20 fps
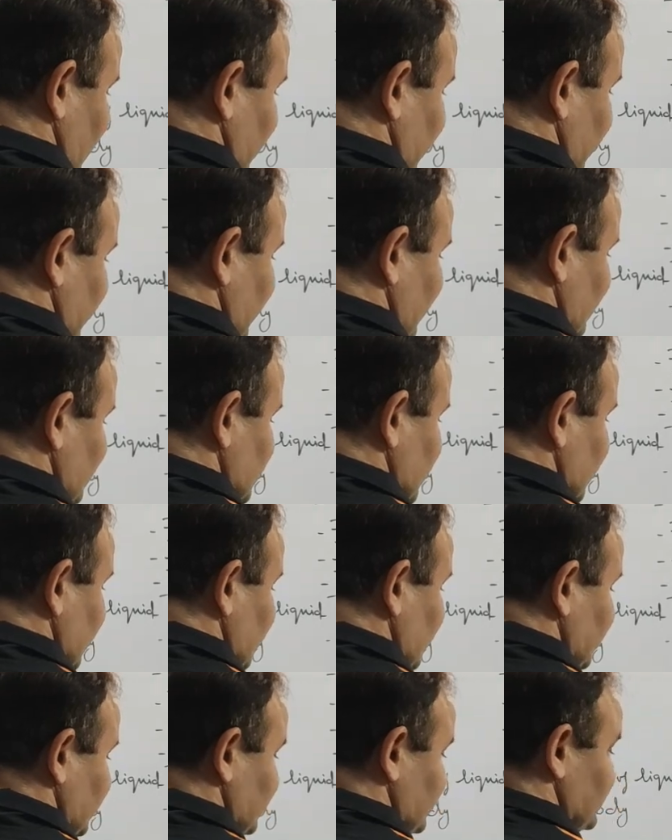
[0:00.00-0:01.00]
into
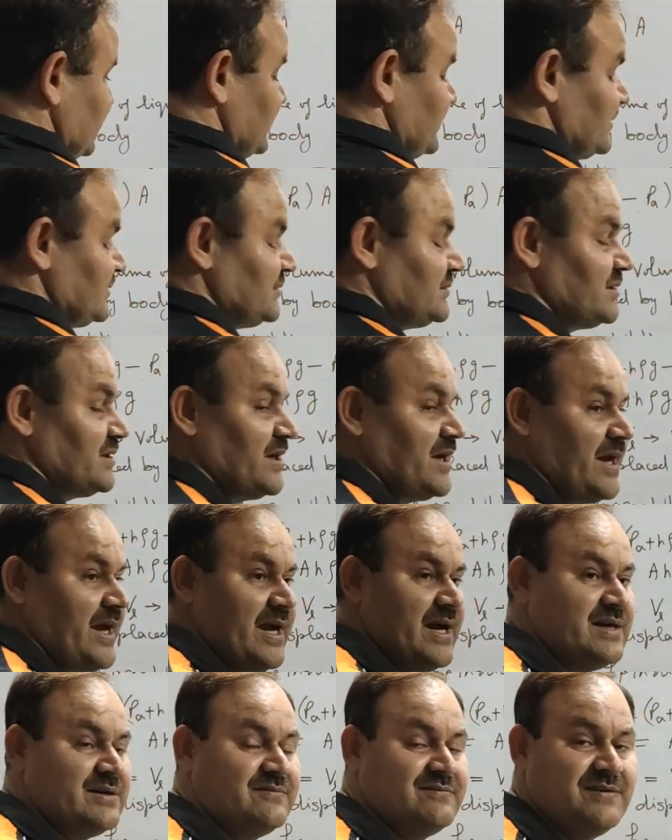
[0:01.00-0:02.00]
g.
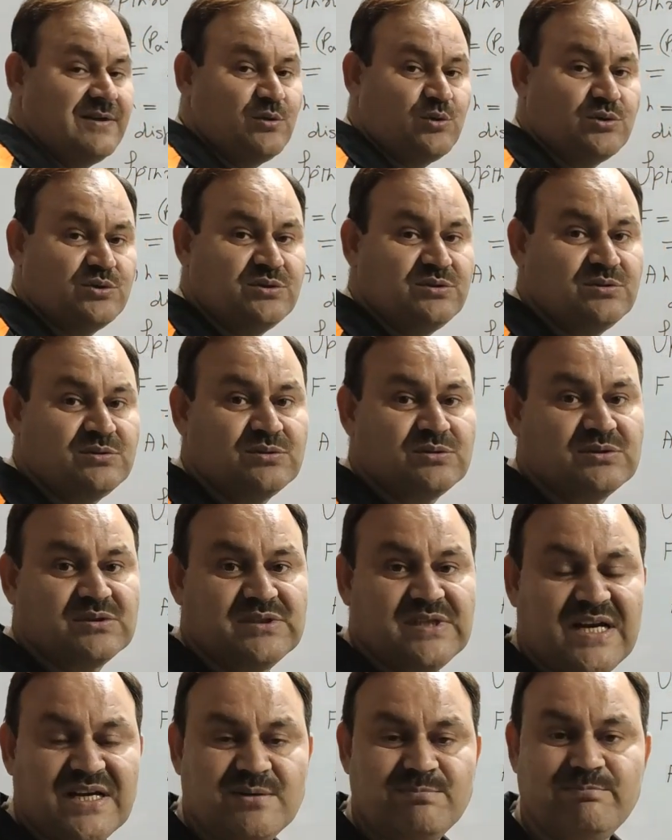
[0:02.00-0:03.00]
And we know
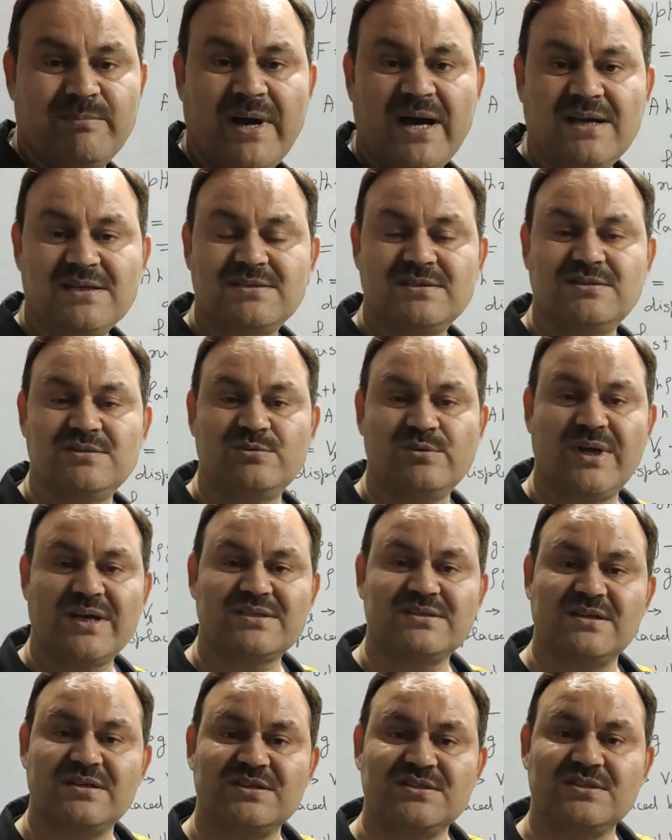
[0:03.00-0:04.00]
that mass into
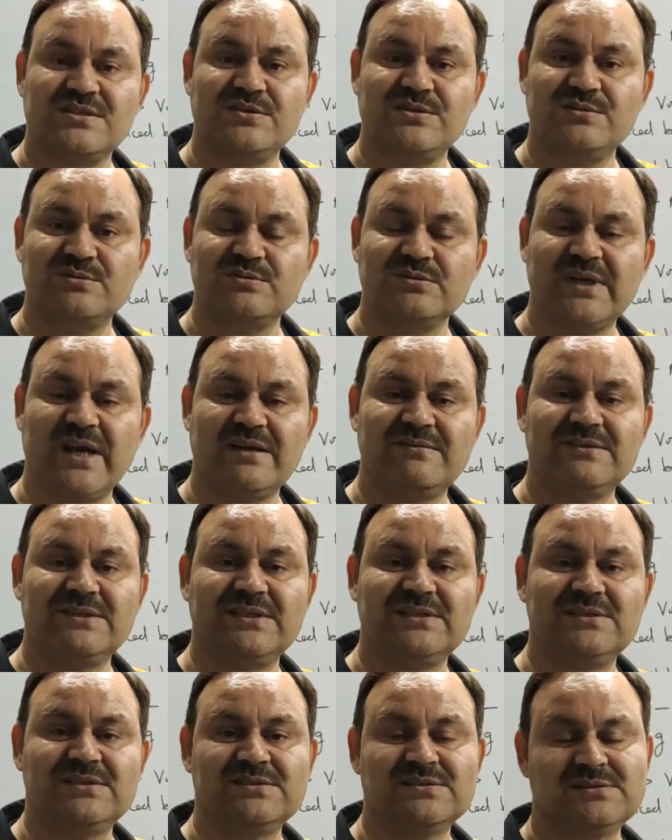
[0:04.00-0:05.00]
acceleration due to
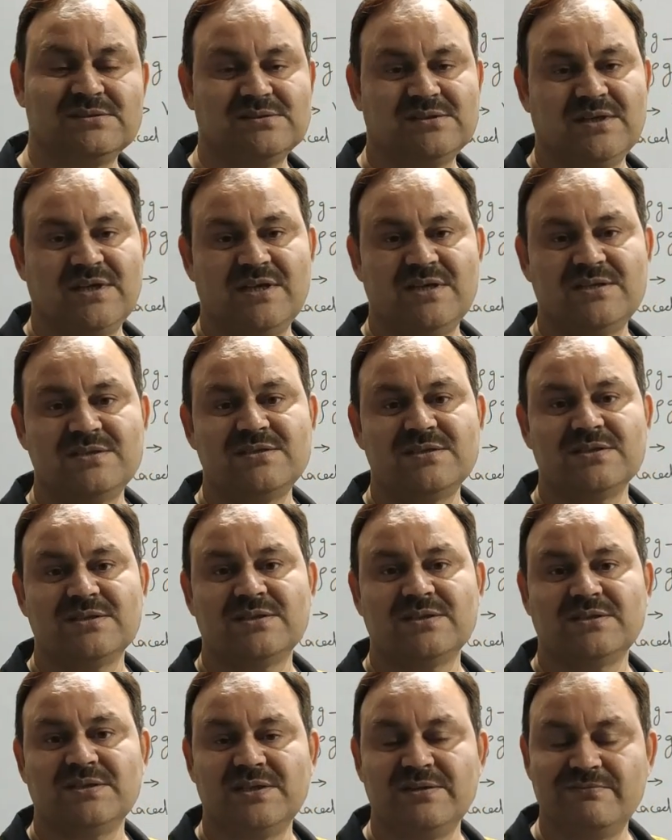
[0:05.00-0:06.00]
gravity is
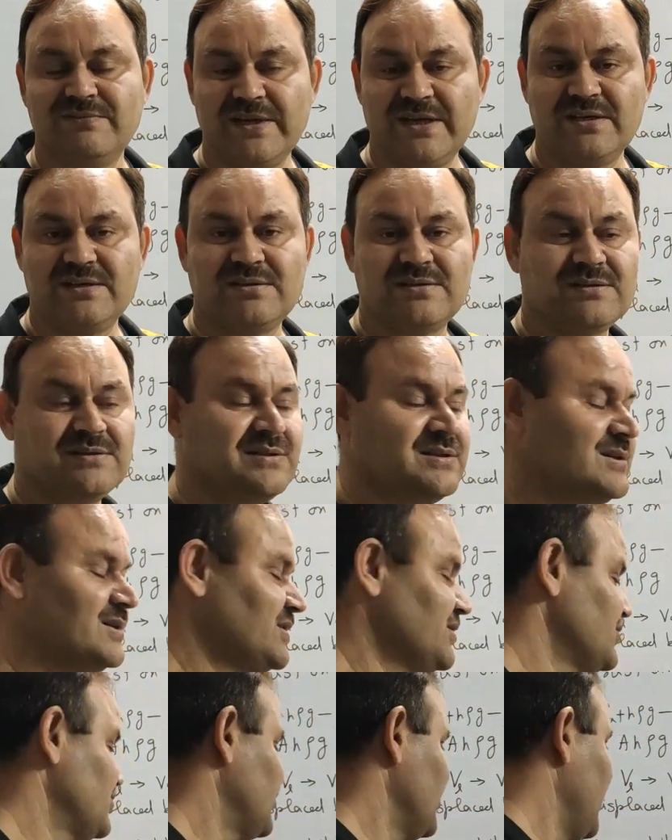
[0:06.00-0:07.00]
the weight.
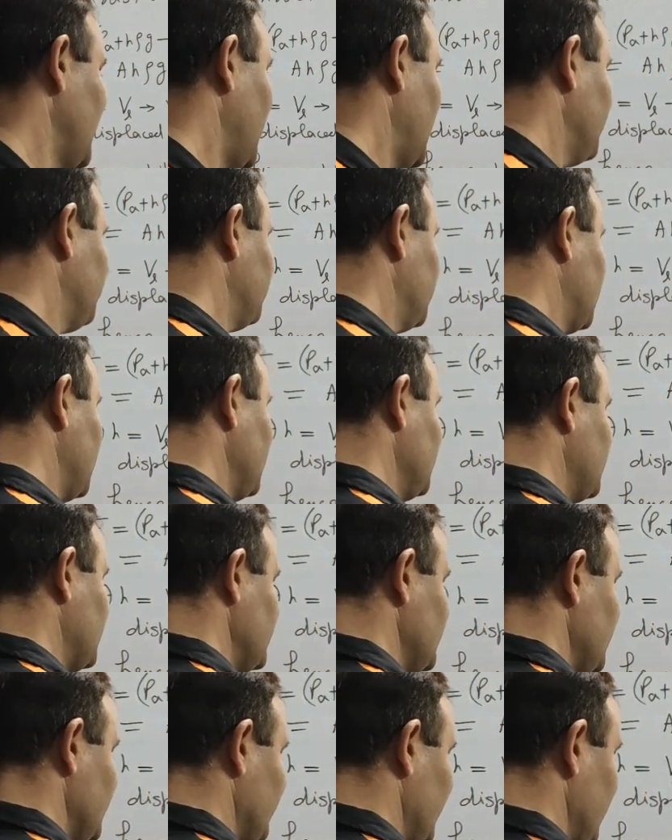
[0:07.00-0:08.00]
So upthrust
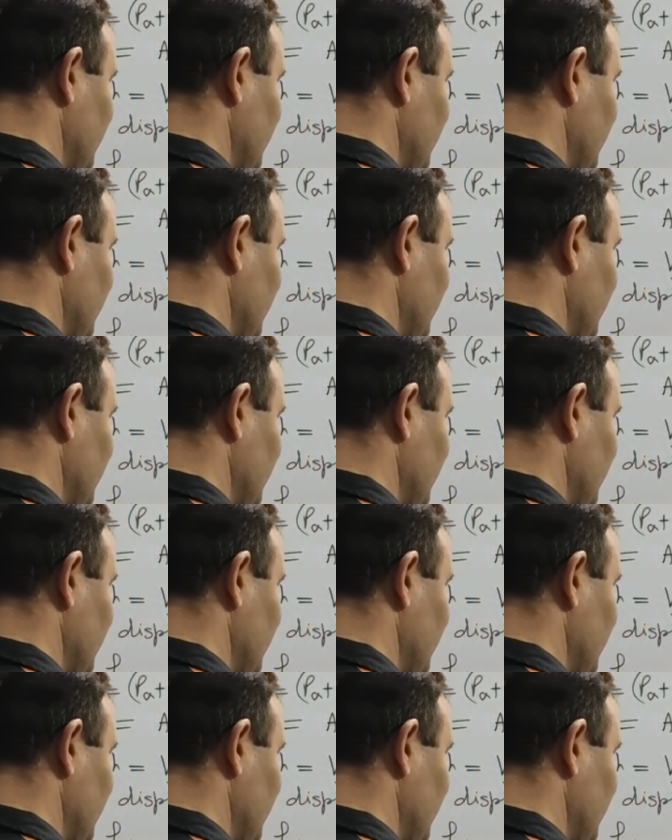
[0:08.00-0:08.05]
is equal